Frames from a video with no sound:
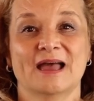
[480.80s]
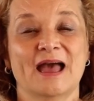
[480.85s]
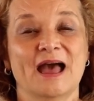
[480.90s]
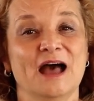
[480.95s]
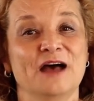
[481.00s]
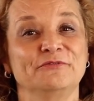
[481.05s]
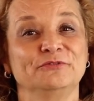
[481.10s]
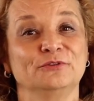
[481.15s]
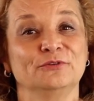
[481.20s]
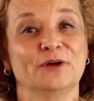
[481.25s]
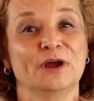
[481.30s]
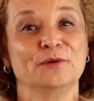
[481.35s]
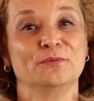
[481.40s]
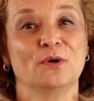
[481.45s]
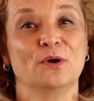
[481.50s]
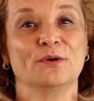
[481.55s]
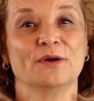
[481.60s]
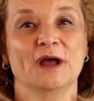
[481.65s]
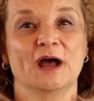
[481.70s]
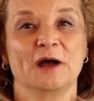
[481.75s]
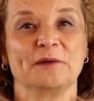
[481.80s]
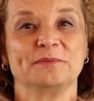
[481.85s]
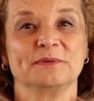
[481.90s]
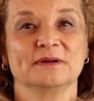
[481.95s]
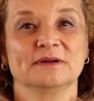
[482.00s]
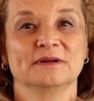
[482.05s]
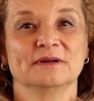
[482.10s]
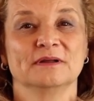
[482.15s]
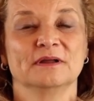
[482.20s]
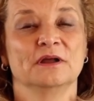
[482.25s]
After I woke
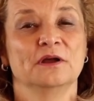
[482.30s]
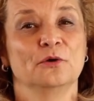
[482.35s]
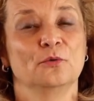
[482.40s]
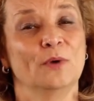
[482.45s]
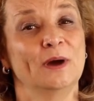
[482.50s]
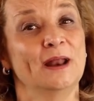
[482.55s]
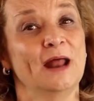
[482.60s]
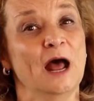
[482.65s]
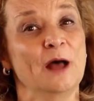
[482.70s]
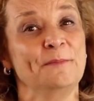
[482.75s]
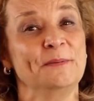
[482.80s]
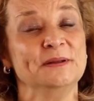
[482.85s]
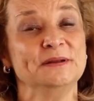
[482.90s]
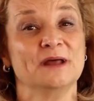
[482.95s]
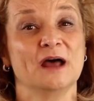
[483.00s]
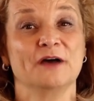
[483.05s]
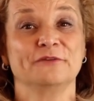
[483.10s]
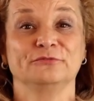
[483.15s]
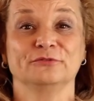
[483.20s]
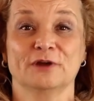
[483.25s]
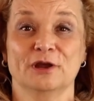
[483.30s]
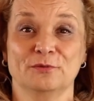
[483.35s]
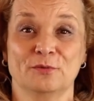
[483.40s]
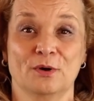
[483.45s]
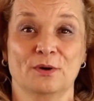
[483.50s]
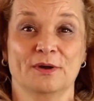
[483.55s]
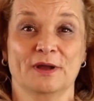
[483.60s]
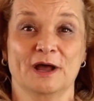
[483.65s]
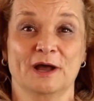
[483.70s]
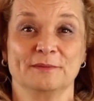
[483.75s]
up. What happened after I
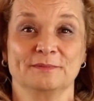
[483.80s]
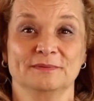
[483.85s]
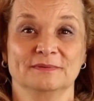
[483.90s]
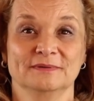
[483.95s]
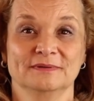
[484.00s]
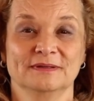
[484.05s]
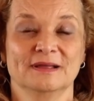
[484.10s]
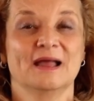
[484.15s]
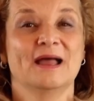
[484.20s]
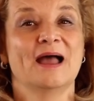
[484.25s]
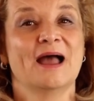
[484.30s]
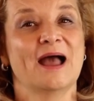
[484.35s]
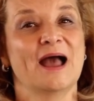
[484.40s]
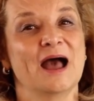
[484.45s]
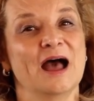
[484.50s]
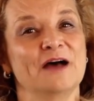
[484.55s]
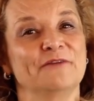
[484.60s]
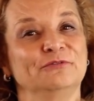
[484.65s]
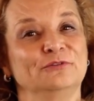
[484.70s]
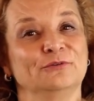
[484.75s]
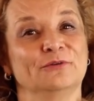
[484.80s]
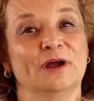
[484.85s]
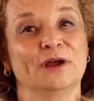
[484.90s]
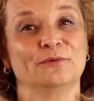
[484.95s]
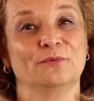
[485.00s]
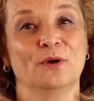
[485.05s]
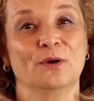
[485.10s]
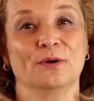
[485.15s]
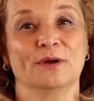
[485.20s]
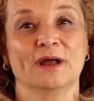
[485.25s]
woke up? After I
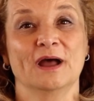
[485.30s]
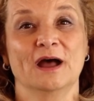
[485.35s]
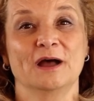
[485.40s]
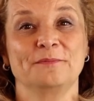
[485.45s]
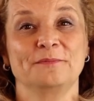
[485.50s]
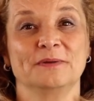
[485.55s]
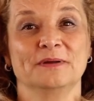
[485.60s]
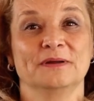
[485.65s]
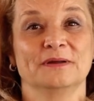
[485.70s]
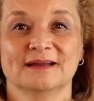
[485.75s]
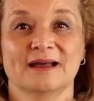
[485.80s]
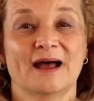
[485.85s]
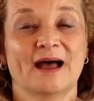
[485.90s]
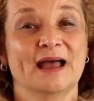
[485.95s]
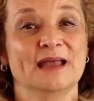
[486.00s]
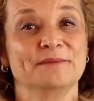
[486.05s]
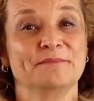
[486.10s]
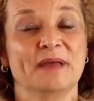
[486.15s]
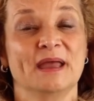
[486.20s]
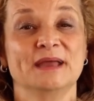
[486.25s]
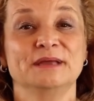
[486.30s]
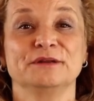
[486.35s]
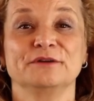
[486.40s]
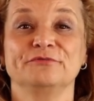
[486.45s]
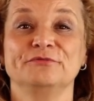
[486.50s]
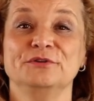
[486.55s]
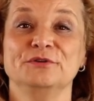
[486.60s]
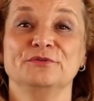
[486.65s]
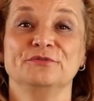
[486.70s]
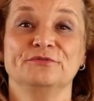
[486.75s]
woke up, I made a
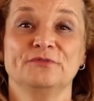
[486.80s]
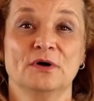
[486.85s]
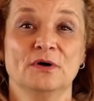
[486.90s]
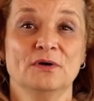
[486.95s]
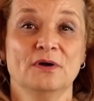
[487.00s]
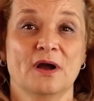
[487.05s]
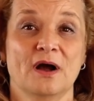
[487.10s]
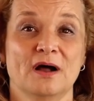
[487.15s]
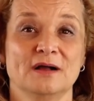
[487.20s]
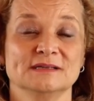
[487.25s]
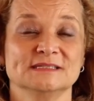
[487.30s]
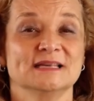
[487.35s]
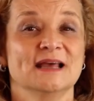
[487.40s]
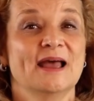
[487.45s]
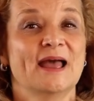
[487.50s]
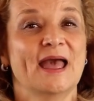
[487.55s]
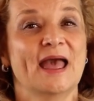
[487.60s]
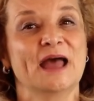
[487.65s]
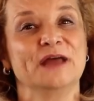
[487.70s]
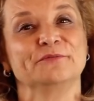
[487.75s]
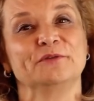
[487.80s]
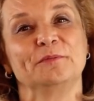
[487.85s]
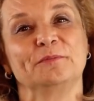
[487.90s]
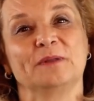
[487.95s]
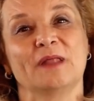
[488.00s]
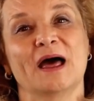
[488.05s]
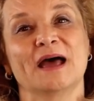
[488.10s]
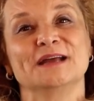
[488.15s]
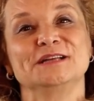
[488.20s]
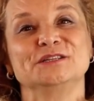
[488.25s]
few phone calls and
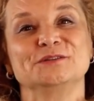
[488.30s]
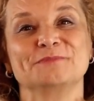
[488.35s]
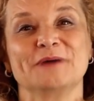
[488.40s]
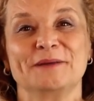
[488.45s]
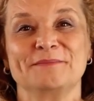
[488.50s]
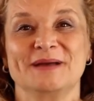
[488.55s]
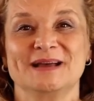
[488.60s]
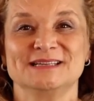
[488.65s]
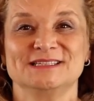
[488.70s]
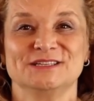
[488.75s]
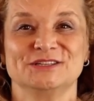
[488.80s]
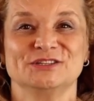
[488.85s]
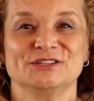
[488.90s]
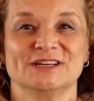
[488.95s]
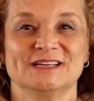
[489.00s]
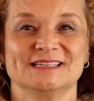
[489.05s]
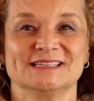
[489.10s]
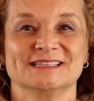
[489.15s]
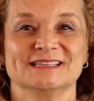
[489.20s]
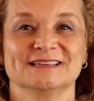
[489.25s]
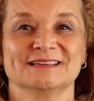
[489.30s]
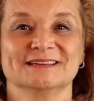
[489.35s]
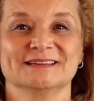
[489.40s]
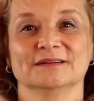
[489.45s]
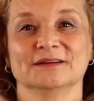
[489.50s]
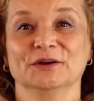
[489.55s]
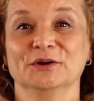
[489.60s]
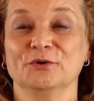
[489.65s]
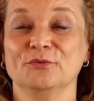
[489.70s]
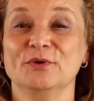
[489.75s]
replied to my messages
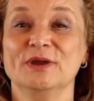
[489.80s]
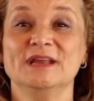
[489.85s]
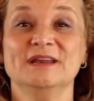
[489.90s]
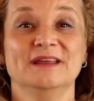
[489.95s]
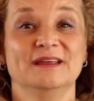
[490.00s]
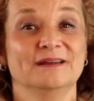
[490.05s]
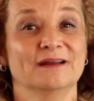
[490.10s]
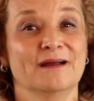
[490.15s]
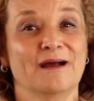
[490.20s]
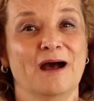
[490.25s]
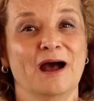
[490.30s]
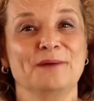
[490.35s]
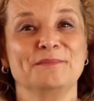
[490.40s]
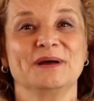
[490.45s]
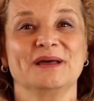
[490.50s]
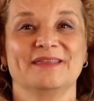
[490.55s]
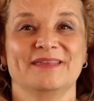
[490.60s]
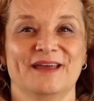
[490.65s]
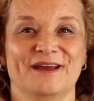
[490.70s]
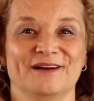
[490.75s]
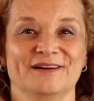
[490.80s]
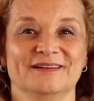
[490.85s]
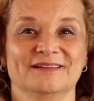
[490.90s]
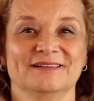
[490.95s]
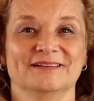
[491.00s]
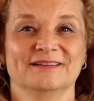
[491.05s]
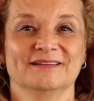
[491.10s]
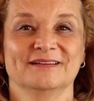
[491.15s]
we need a comma there.